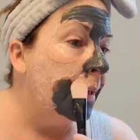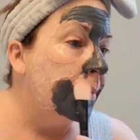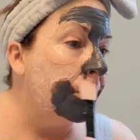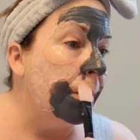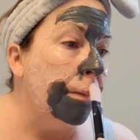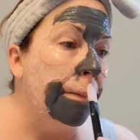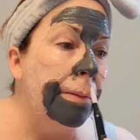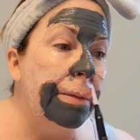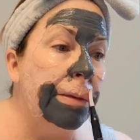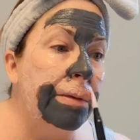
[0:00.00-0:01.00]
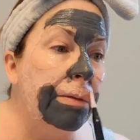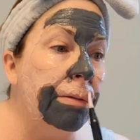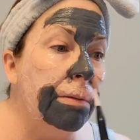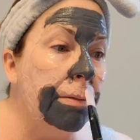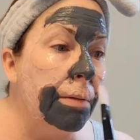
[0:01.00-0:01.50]
So this
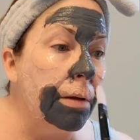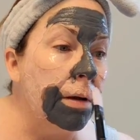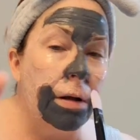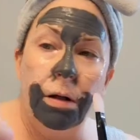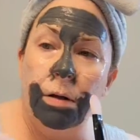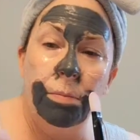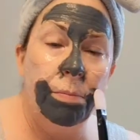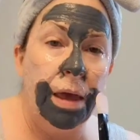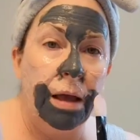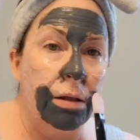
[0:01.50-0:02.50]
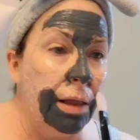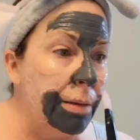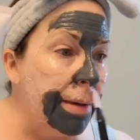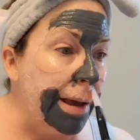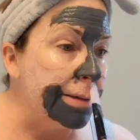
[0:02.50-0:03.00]
pink
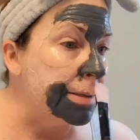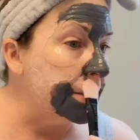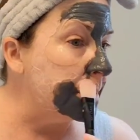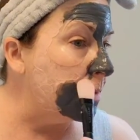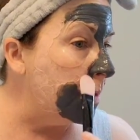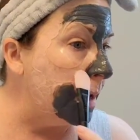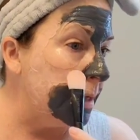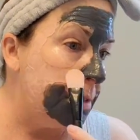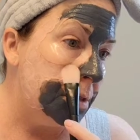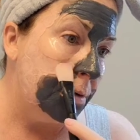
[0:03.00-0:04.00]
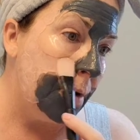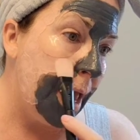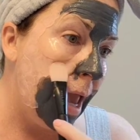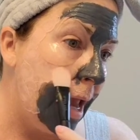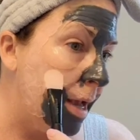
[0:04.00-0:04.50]
clay mask is going to
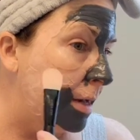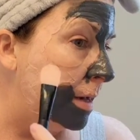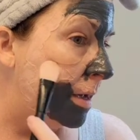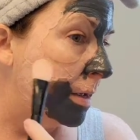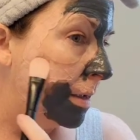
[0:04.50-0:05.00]
aid